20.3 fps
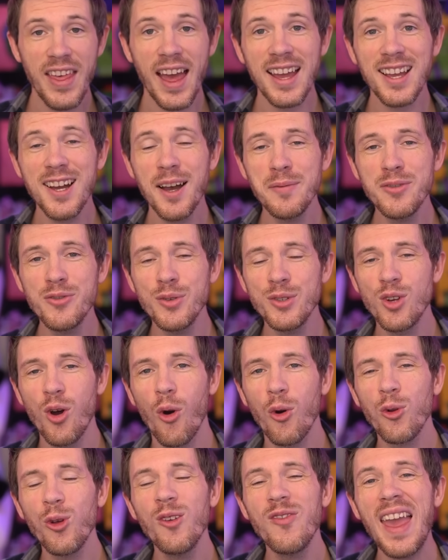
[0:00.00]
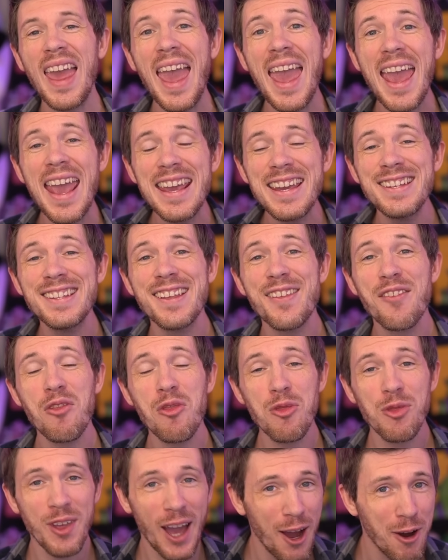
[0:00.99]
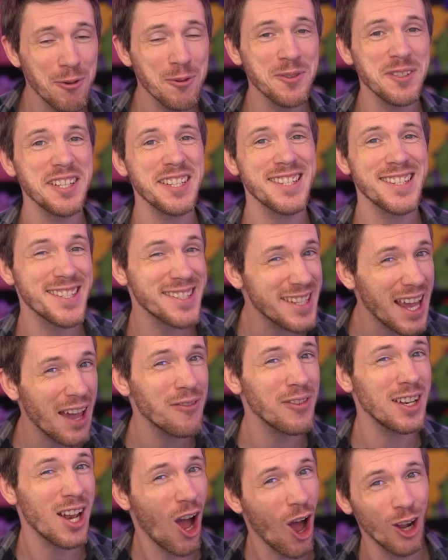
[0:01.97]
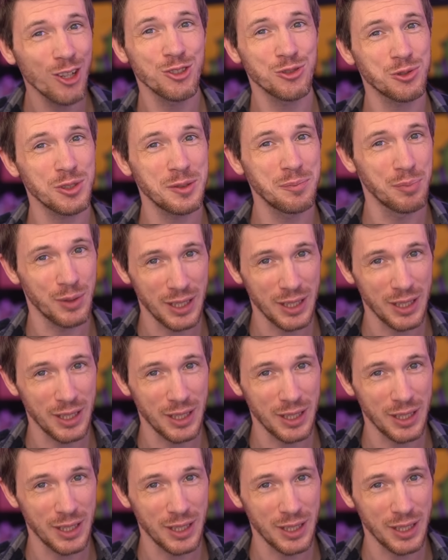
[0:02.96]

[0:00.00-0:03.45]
That comes to a total of 8,700